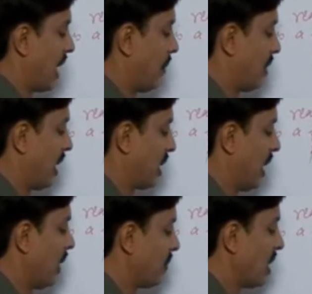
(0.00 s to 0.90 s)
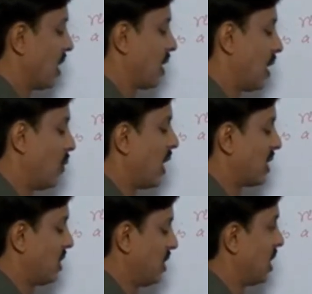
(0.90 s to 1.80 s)
I am taking
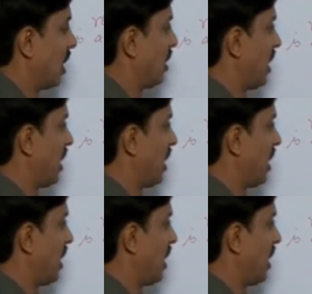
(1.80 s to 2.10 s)
converse result.